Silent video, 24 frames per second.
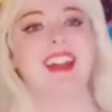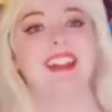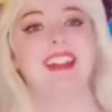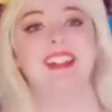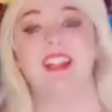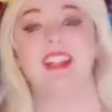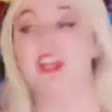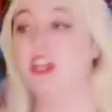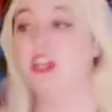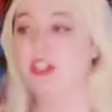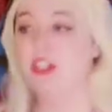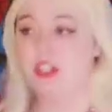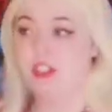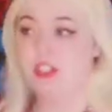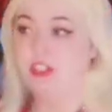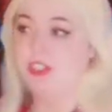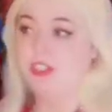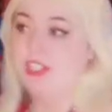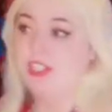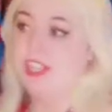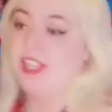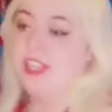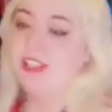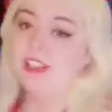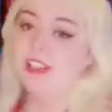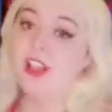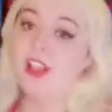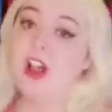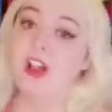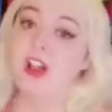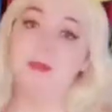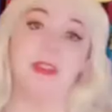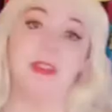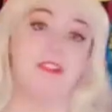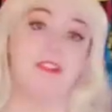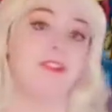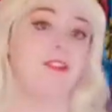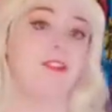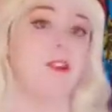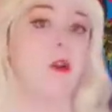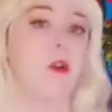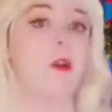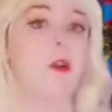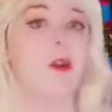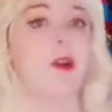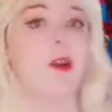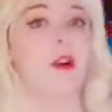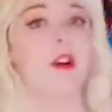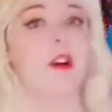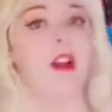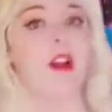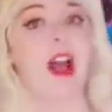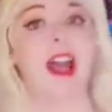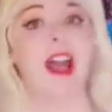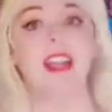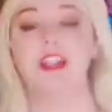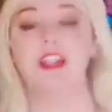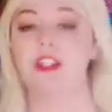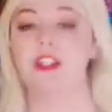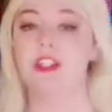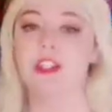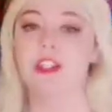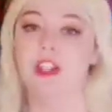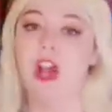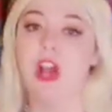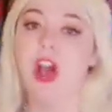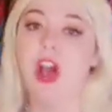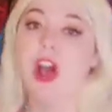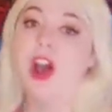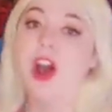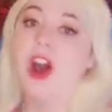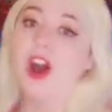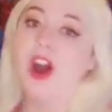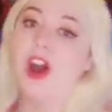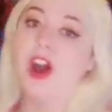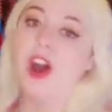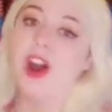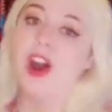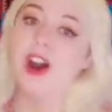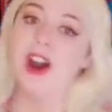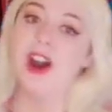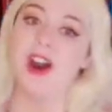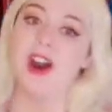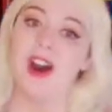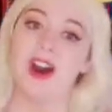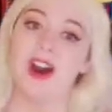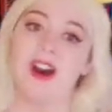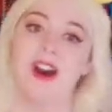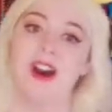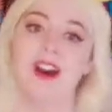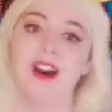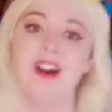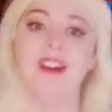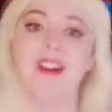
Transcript: to sing long before I could talk.